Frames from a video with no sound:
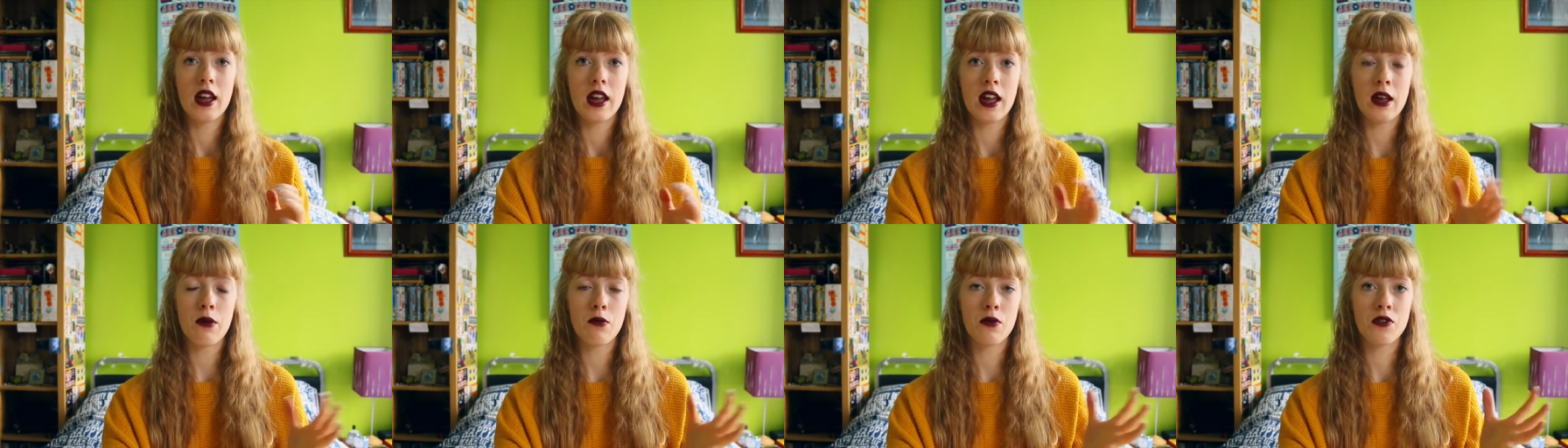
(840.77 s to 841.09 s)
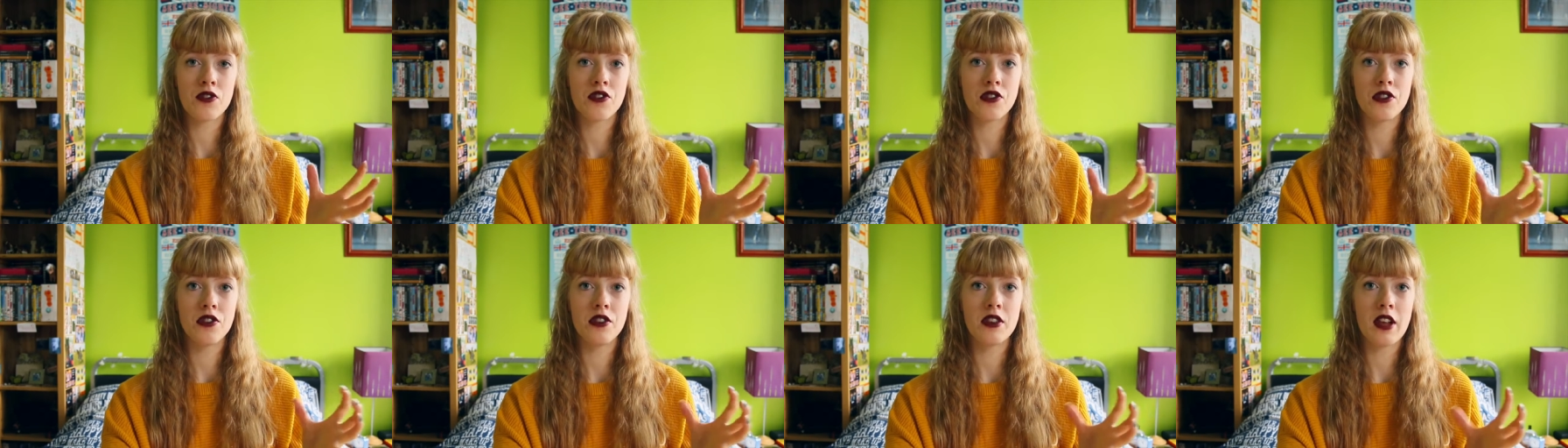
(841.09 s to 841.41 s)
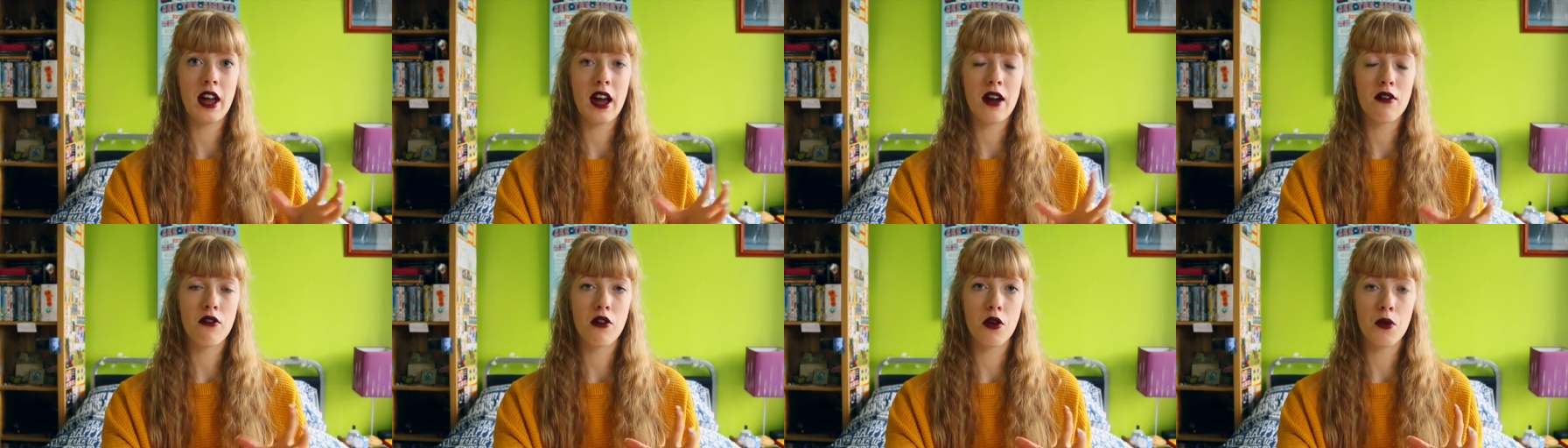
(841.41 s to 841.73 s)
It was
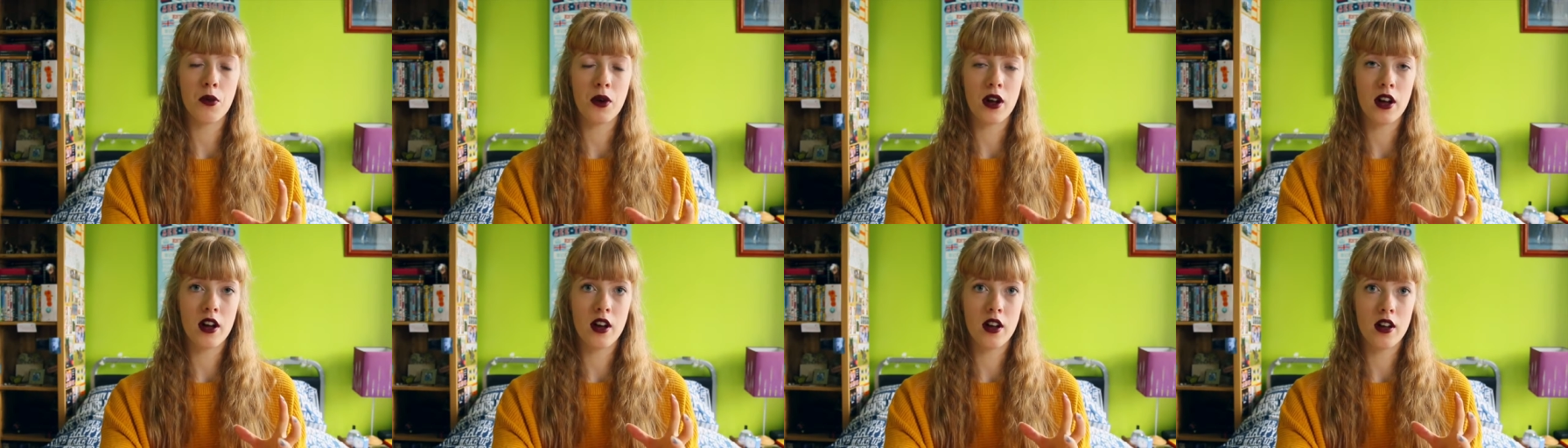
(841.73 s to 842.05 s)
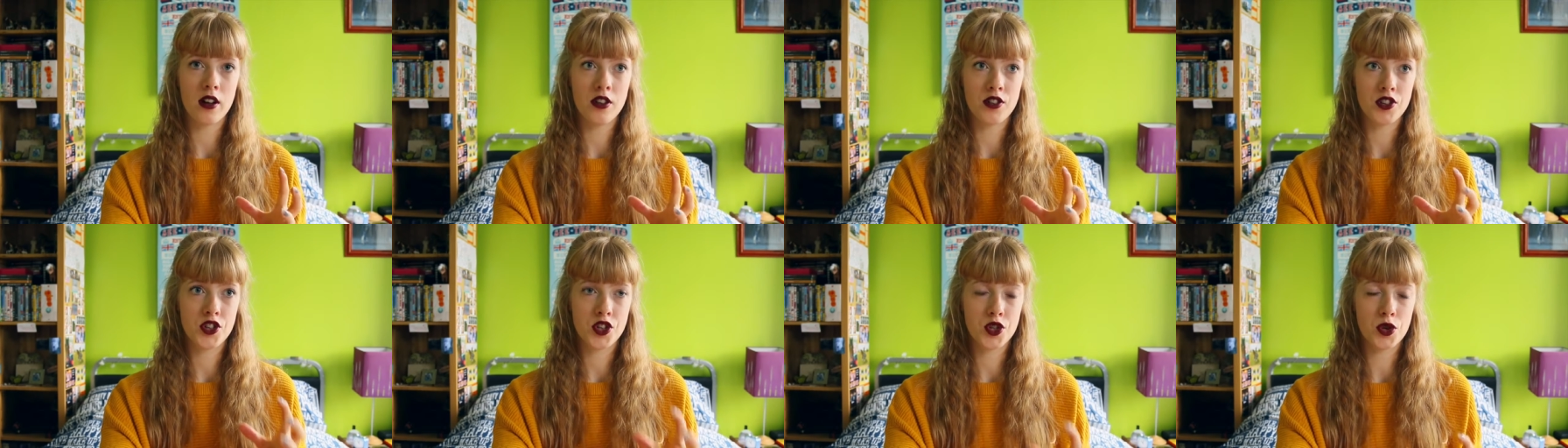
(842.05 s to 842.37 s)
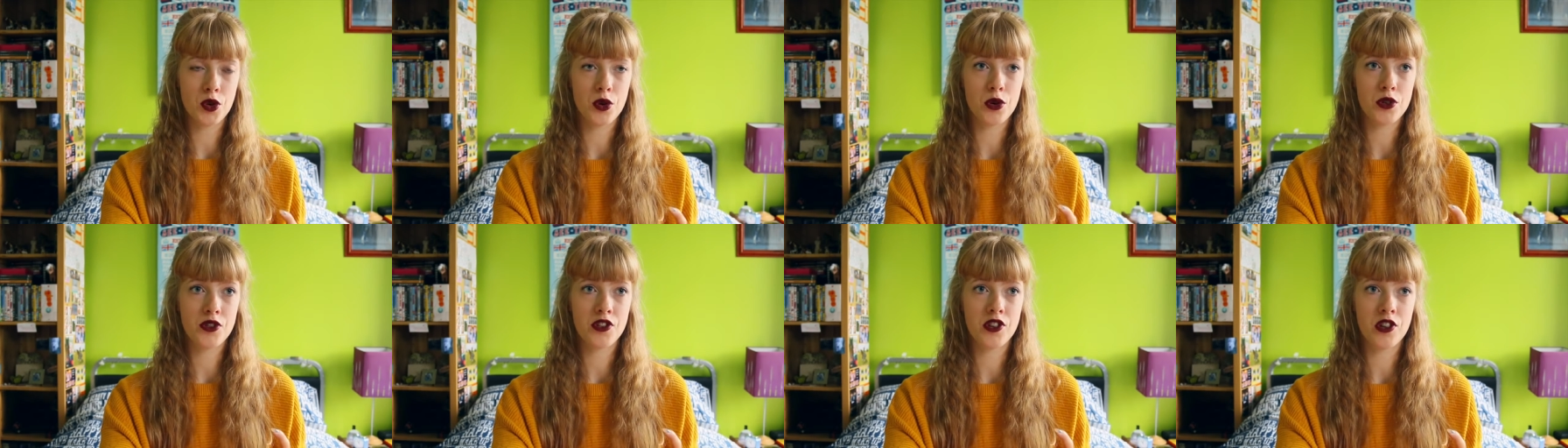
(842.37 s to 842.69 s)
narrower and
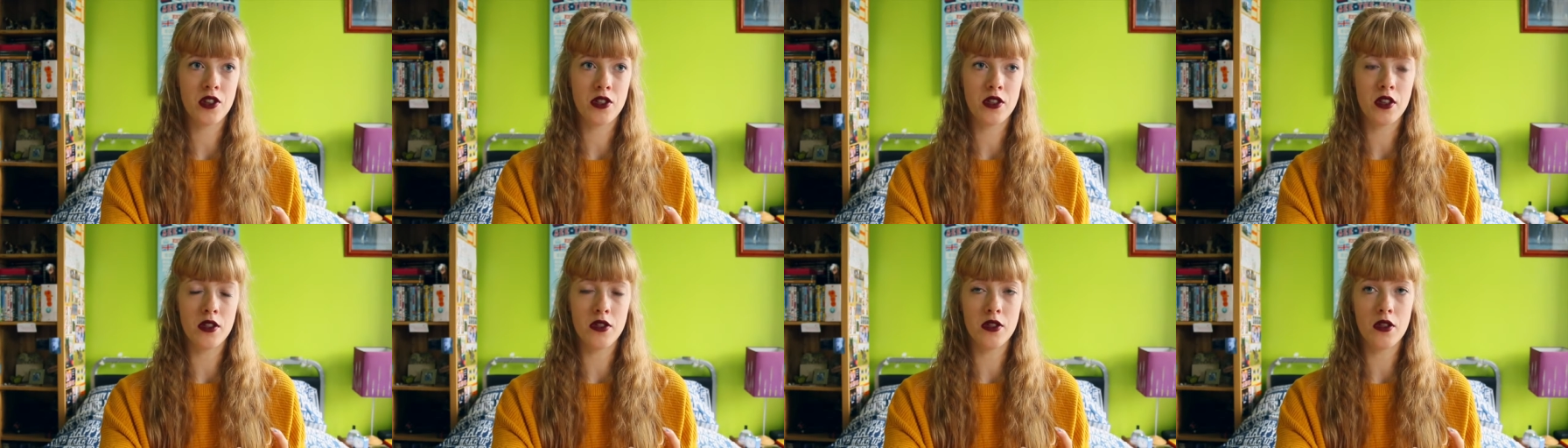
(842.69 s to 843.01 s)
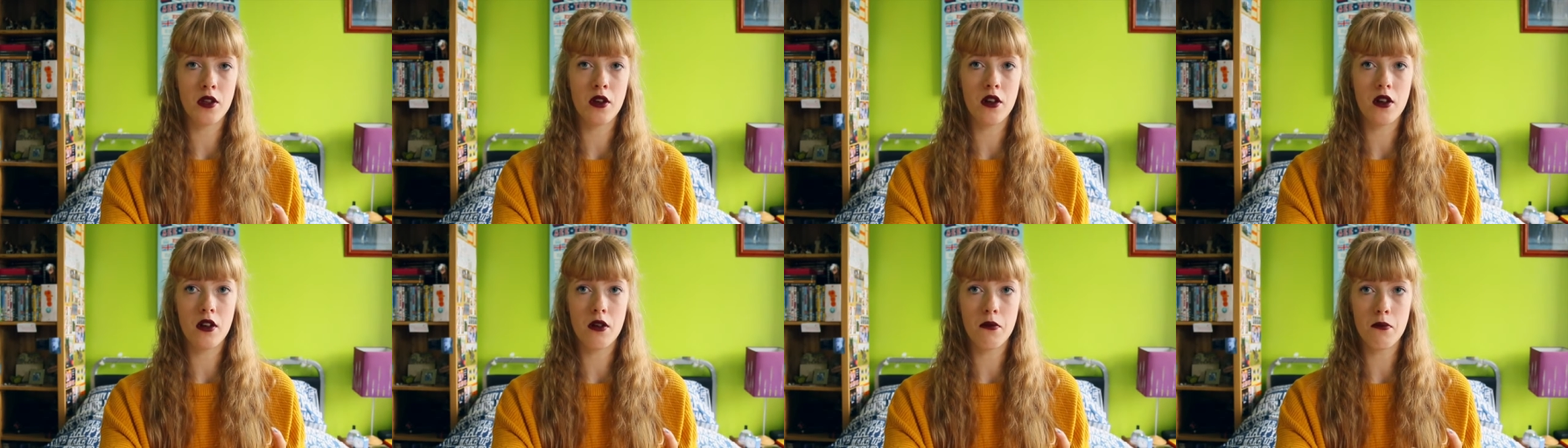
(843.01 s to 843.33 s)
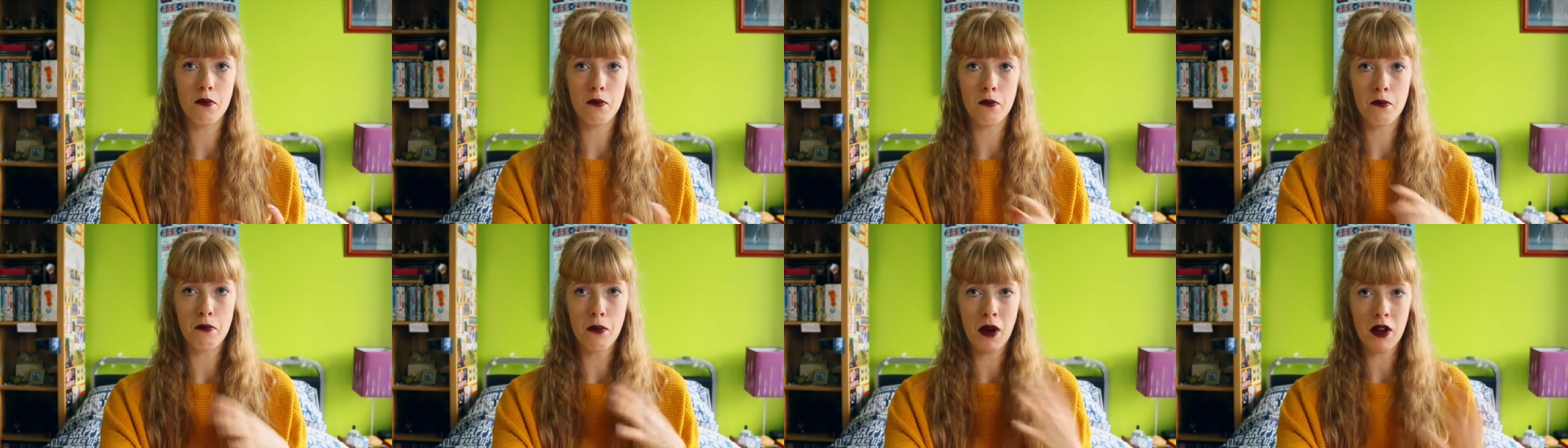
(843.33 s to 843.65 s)
shorter than
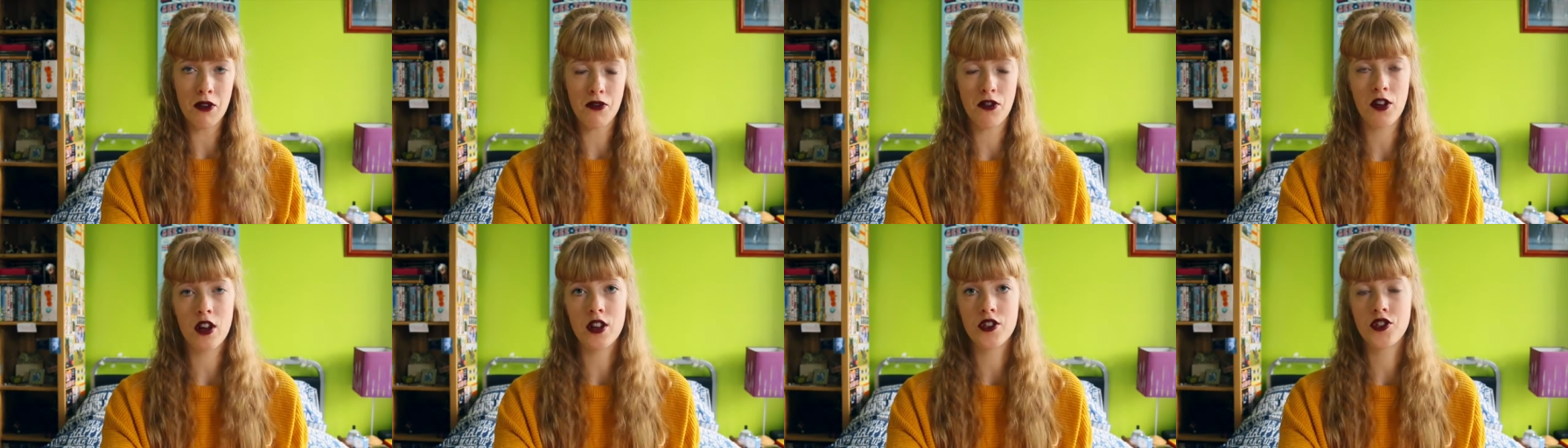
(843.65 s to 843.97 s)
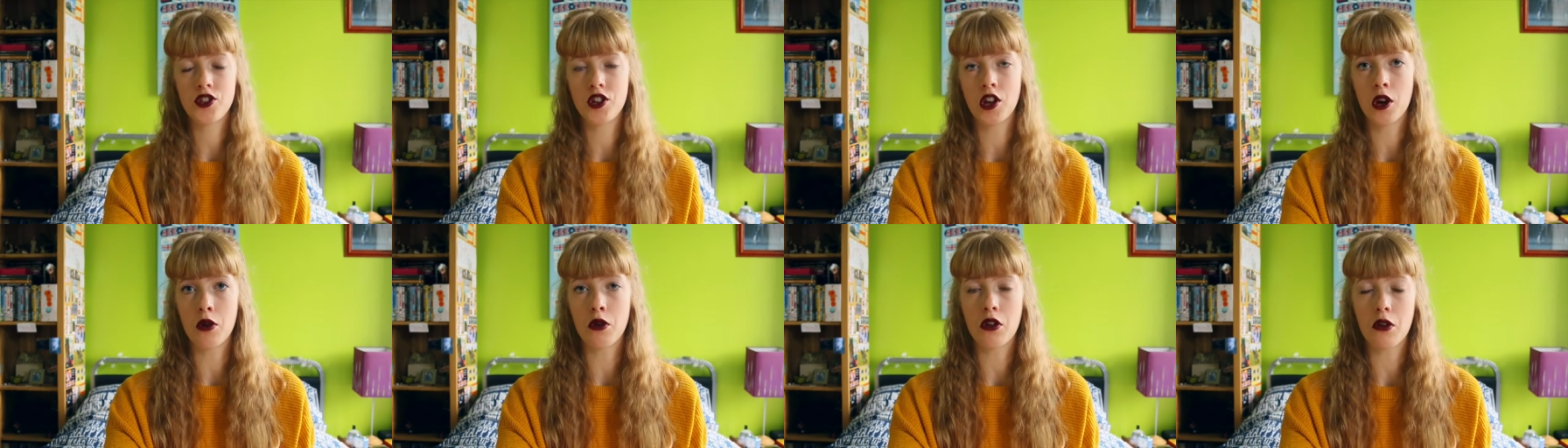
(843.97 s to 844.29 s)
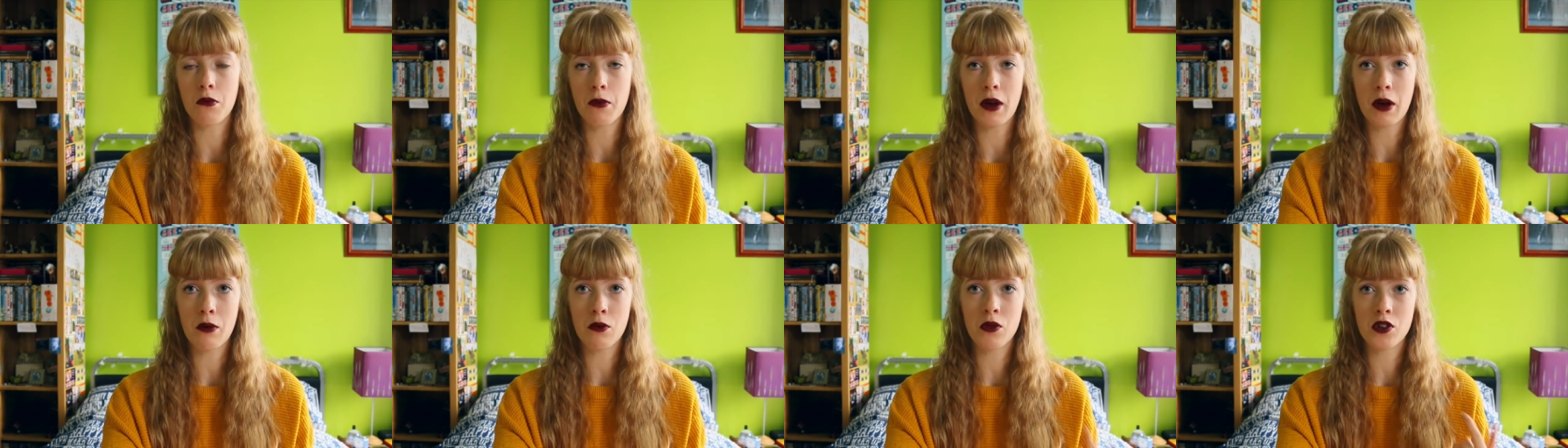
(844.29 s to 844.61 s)
my first
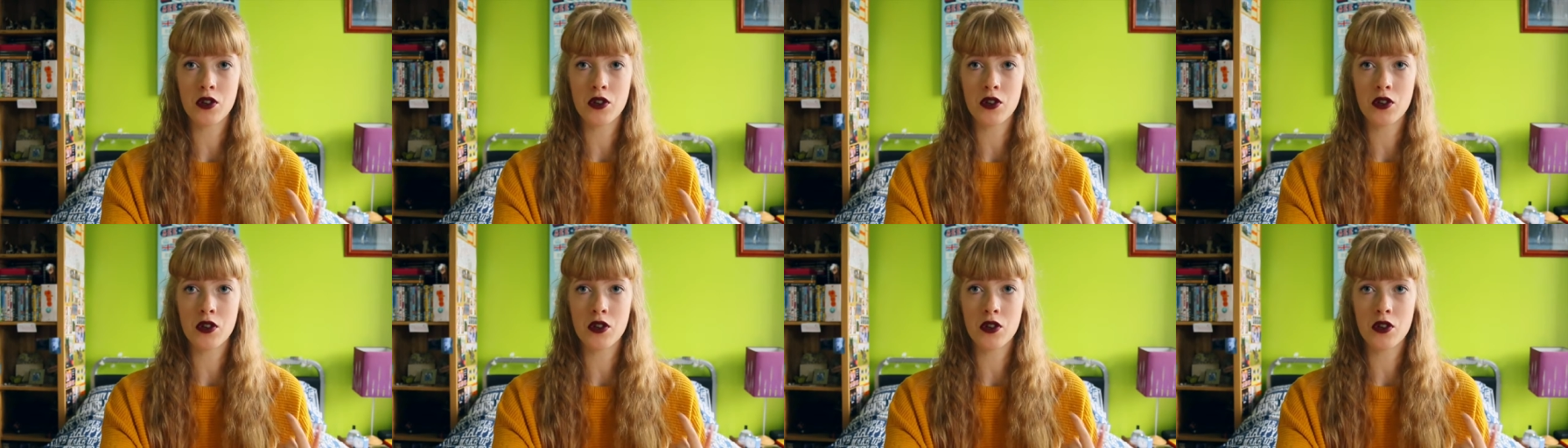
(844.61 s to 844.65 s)
yoga mat,